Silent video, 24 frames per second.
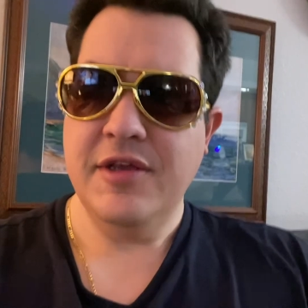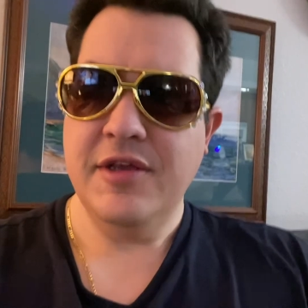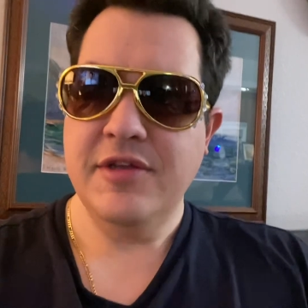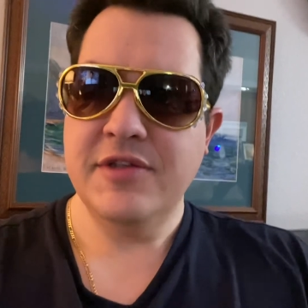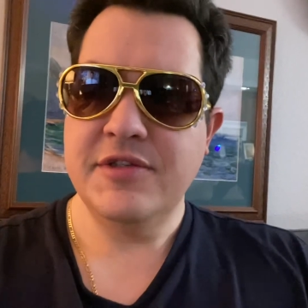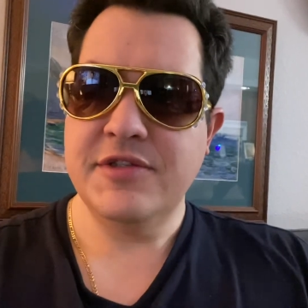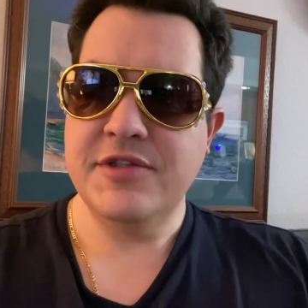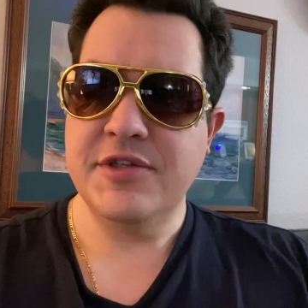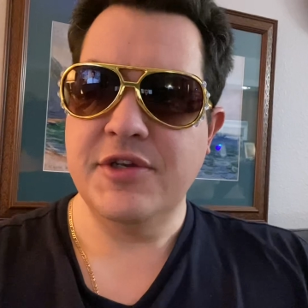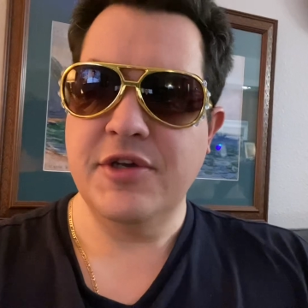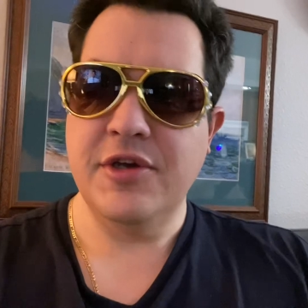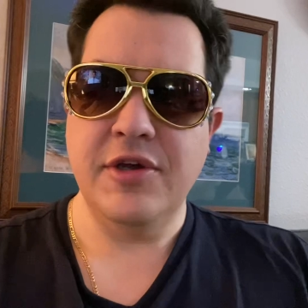
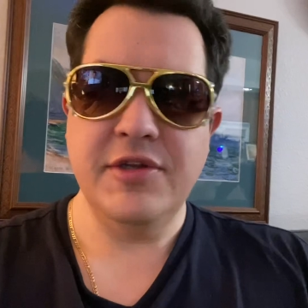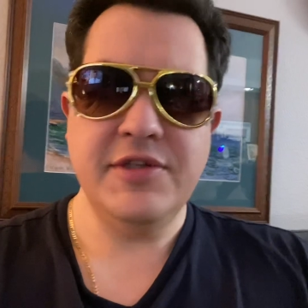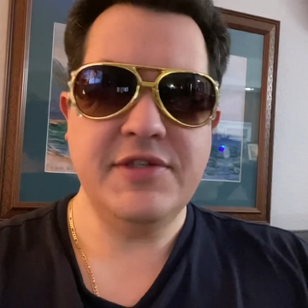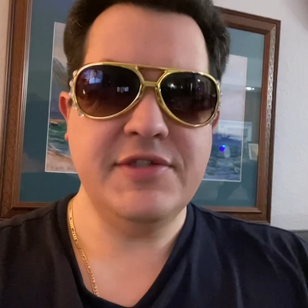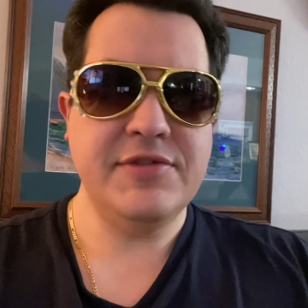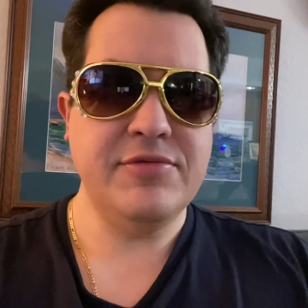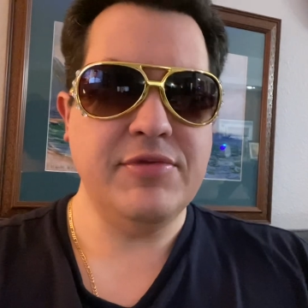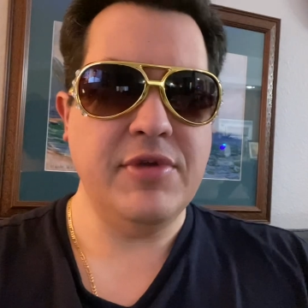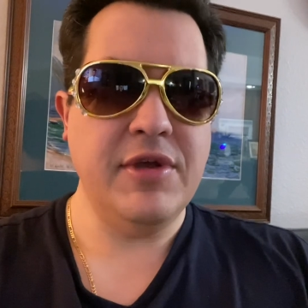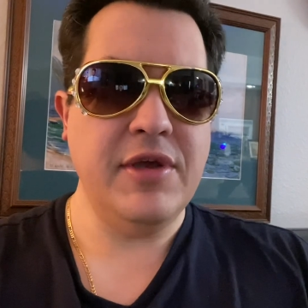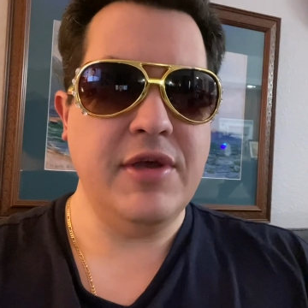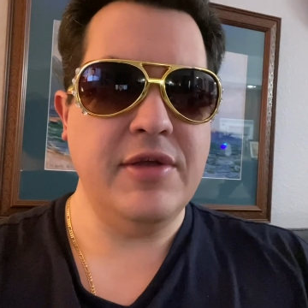So
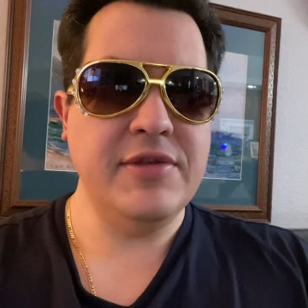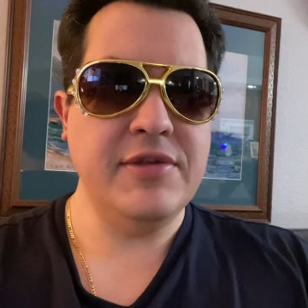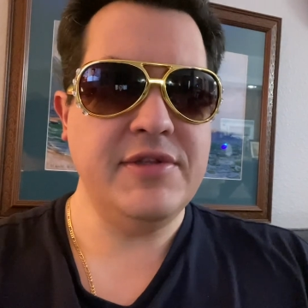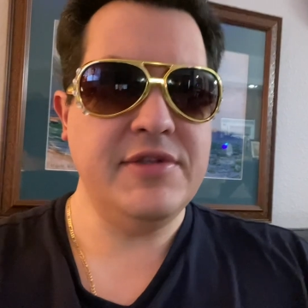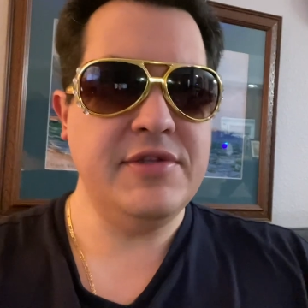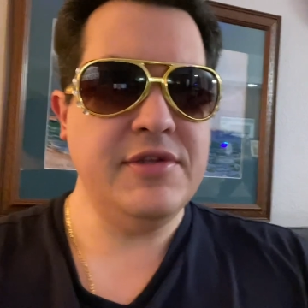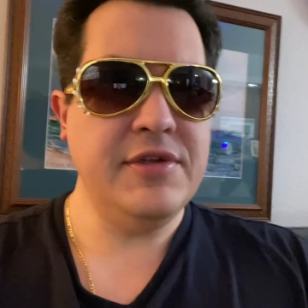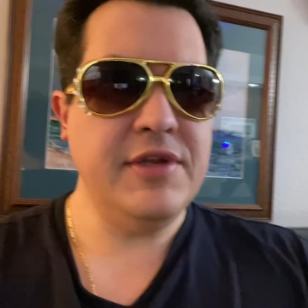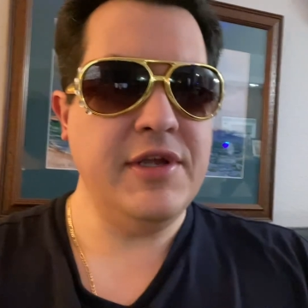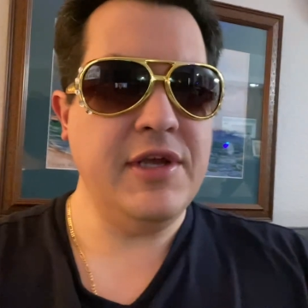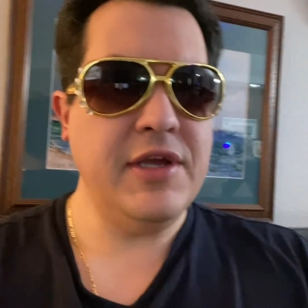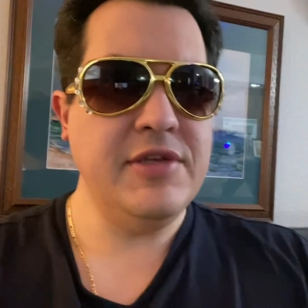it's
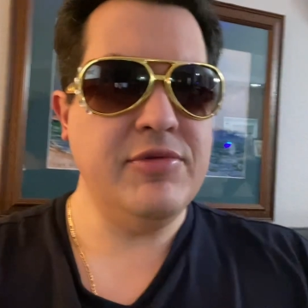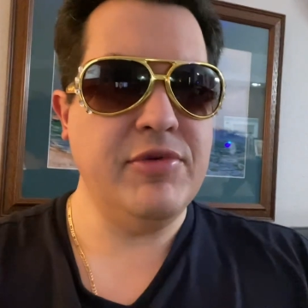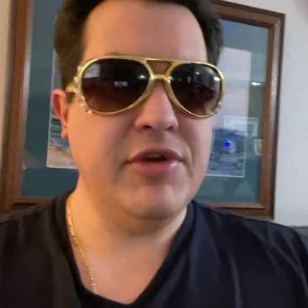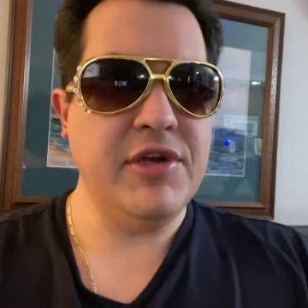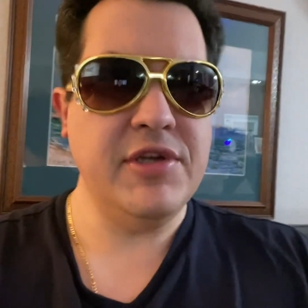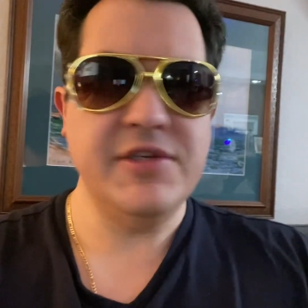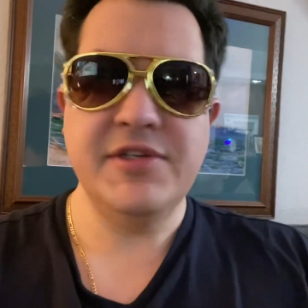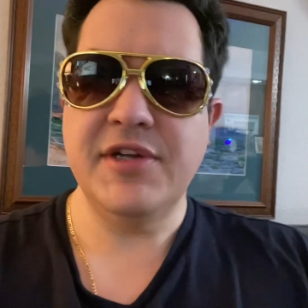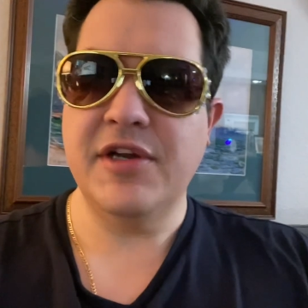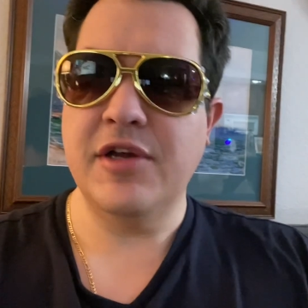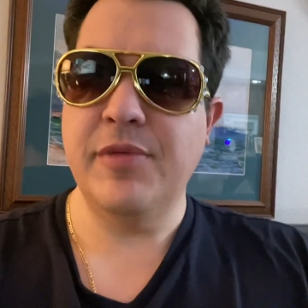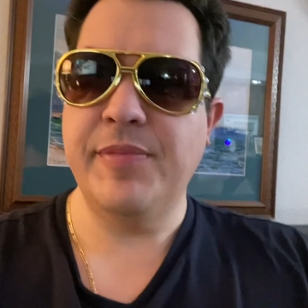today I do
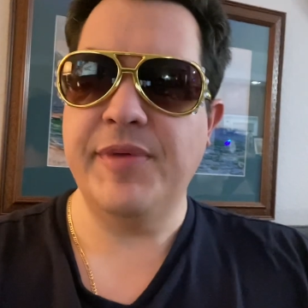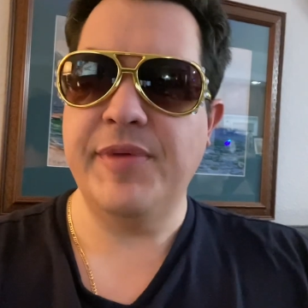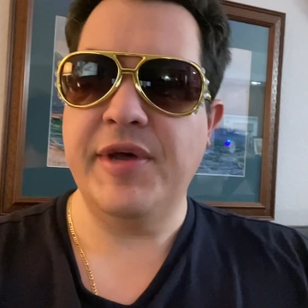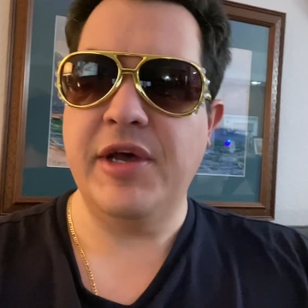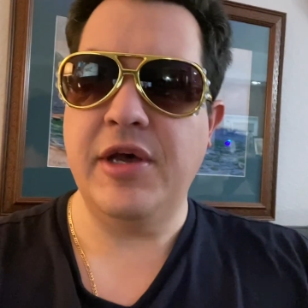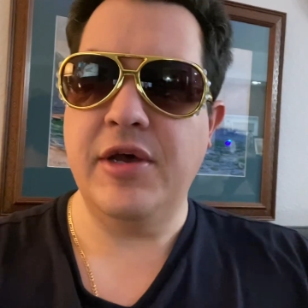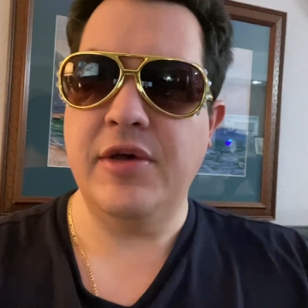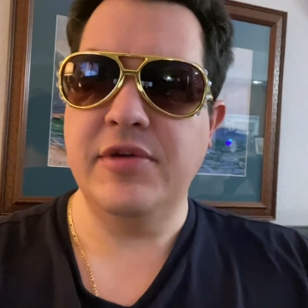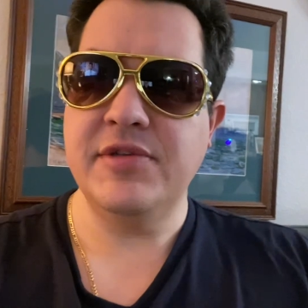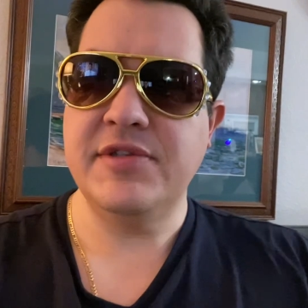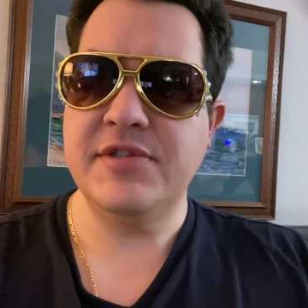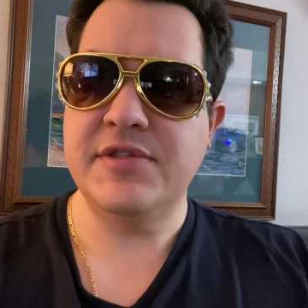want to talk
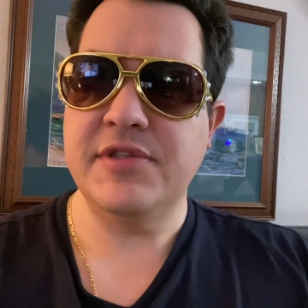about